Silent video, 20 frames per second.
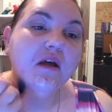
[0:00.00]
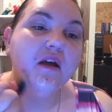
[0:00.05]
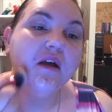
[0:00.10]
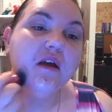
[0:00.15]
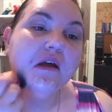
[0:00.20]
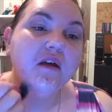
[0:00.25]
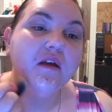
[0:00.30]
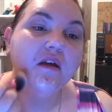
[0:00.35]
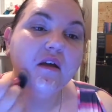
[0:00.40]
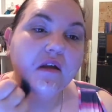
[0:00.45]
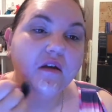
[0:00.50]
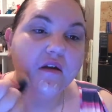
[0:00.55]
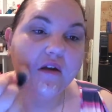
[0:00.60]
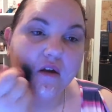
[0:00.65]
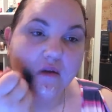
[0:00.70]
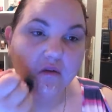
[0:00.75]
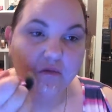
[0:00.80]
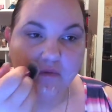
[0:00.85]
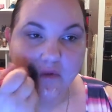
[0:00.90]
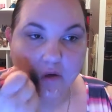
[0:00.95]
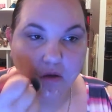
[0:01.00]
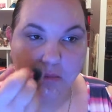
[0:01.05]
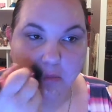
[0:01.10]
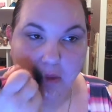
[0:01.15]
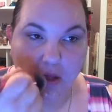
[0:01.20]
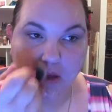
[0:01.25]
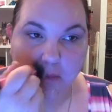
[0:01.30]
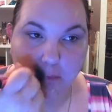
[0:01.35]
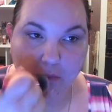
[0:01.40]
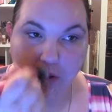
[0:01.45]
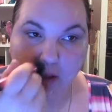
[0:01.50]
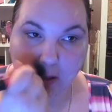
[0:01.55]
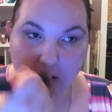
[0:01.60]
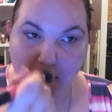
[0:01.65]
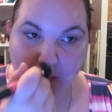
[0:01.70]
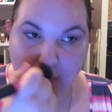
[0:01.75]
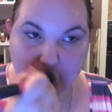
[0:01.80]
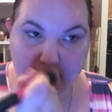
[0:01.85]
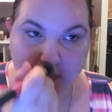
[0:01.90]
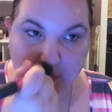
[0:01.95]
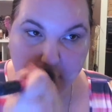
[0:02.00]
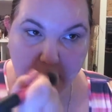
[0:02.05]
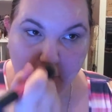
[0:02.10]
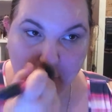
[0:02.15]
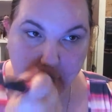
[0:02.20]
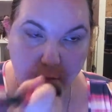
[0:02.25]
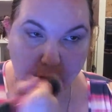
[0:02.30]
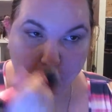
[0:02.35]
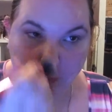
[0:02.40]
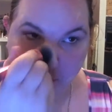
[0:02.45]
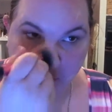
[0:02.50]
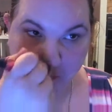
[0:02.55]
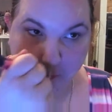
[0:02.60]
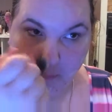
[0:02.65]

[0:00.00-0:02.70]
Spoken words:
And I have very bad breakouts at the moment.